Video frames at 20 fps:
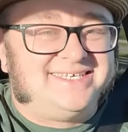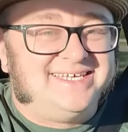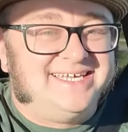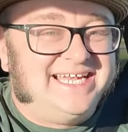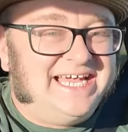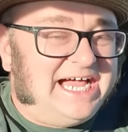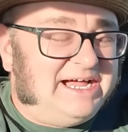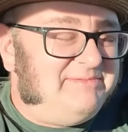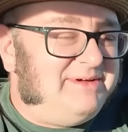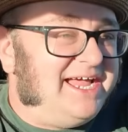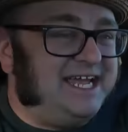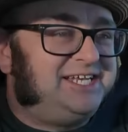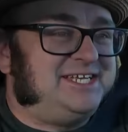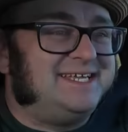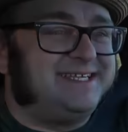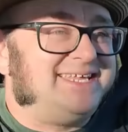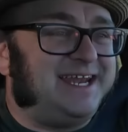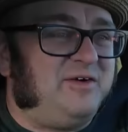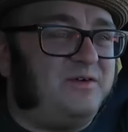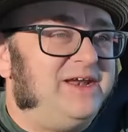I'm
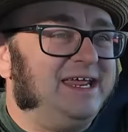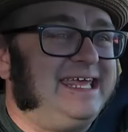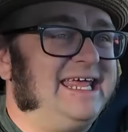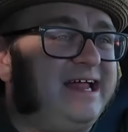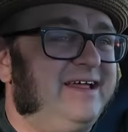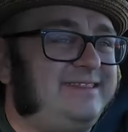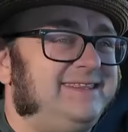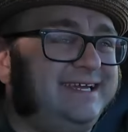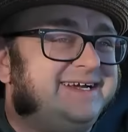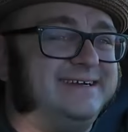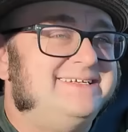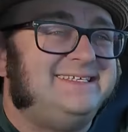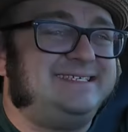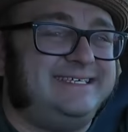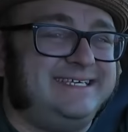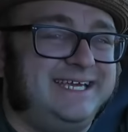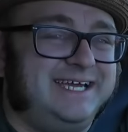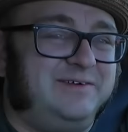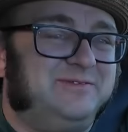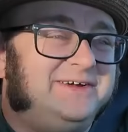anxious and I want to get out there and
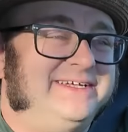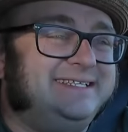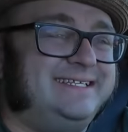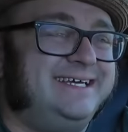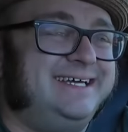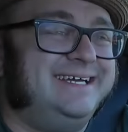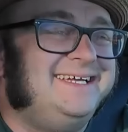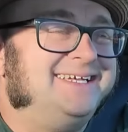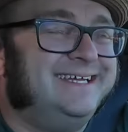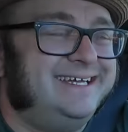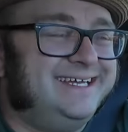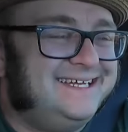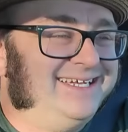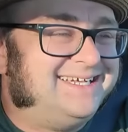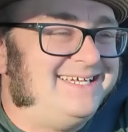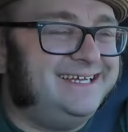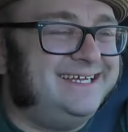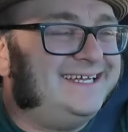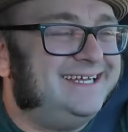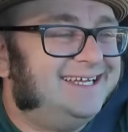see
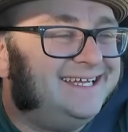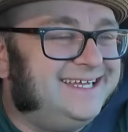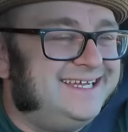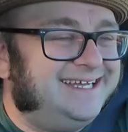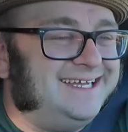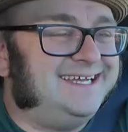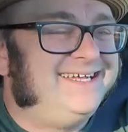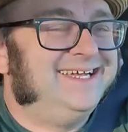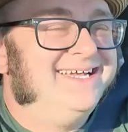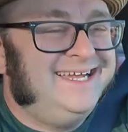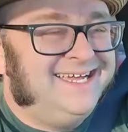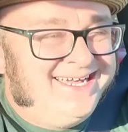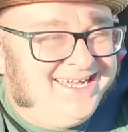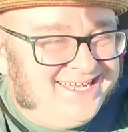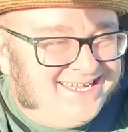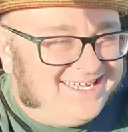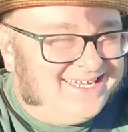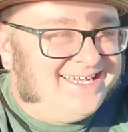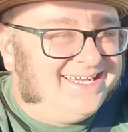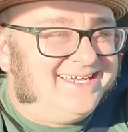everything.
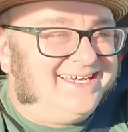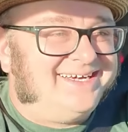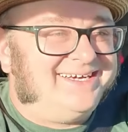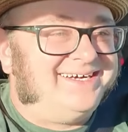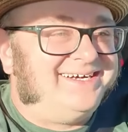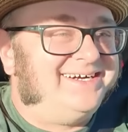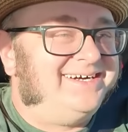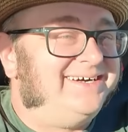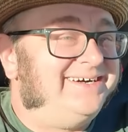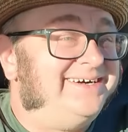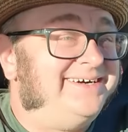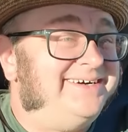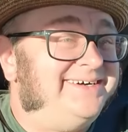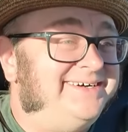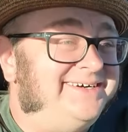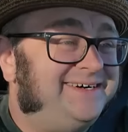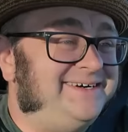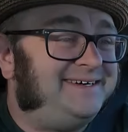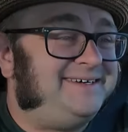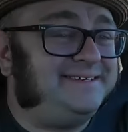
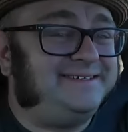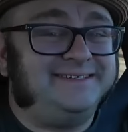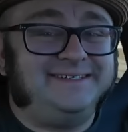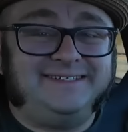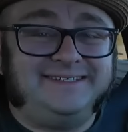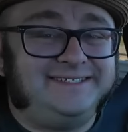Oh,